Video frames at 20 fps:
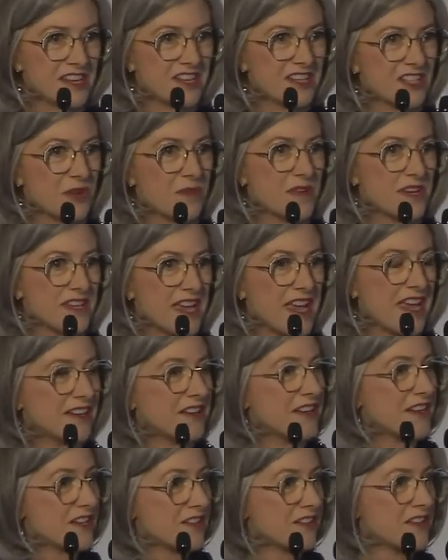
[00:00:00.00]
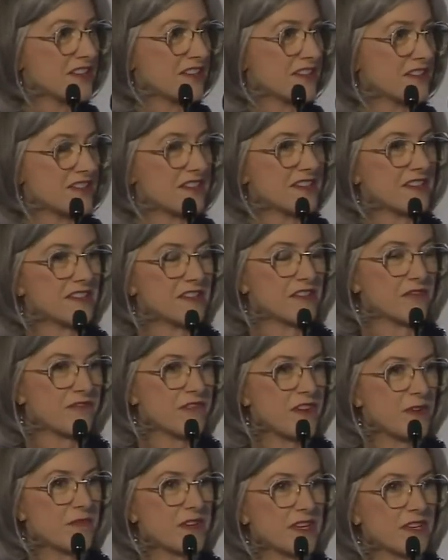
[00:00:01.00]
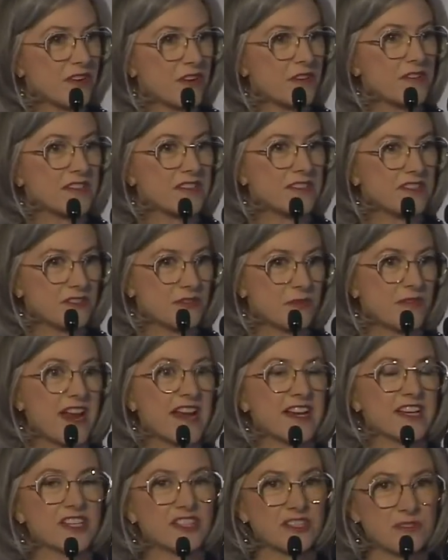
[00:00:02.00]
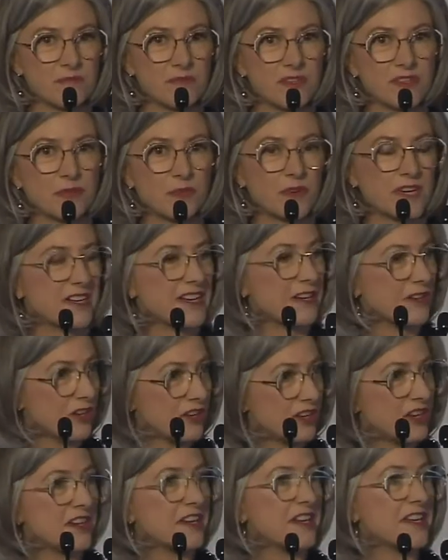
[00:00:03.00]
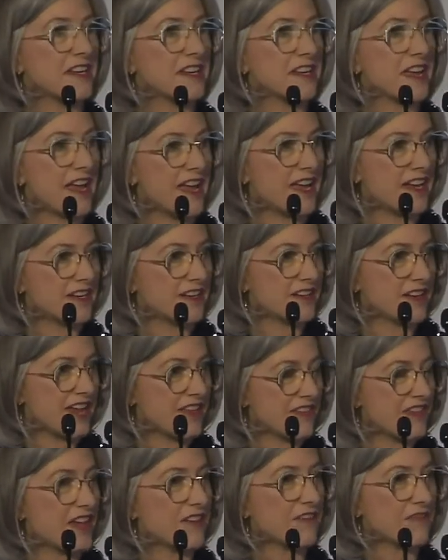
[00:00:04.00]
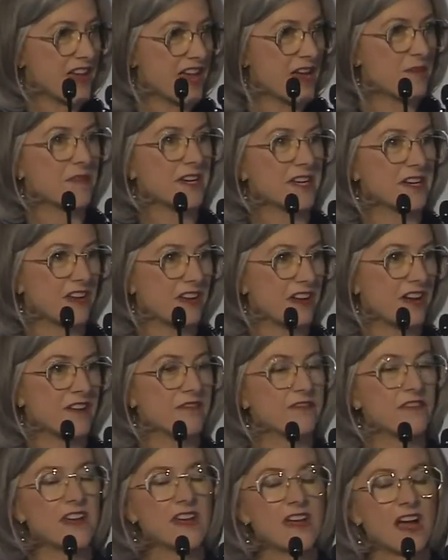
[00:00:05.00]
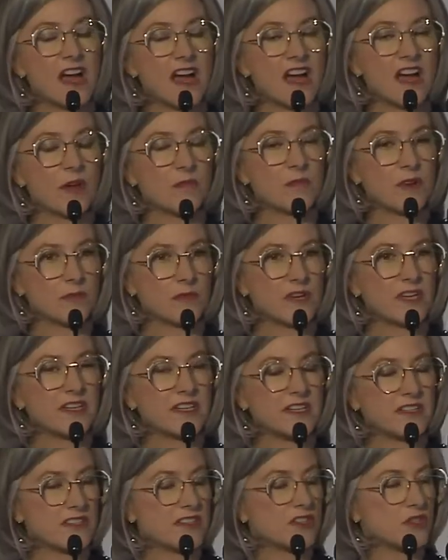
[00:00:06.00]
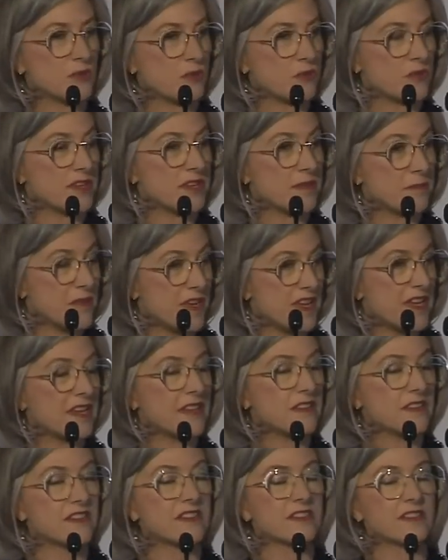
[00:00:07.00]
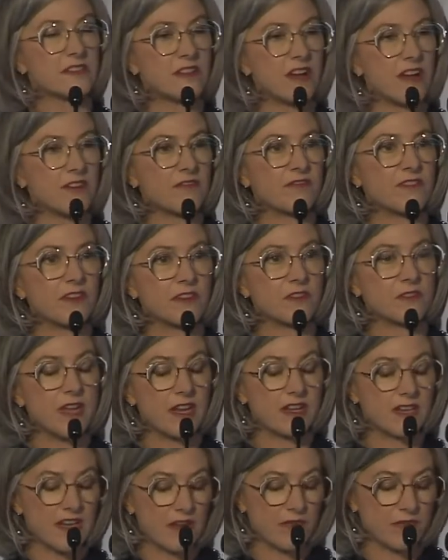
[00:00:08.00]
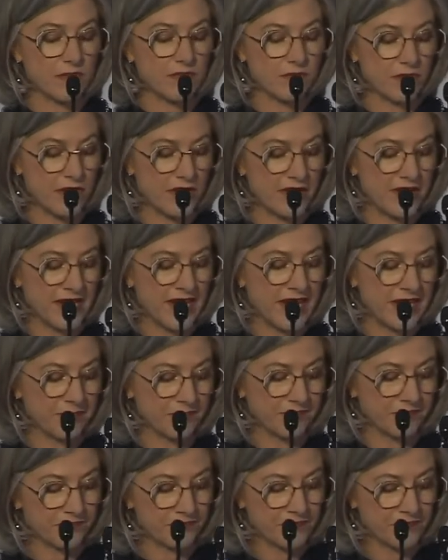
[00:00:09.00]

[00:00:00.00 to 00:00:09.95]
So again, this uh, very close interaction between learning and, and that family life um, really instilled in me this lifelong love of learning.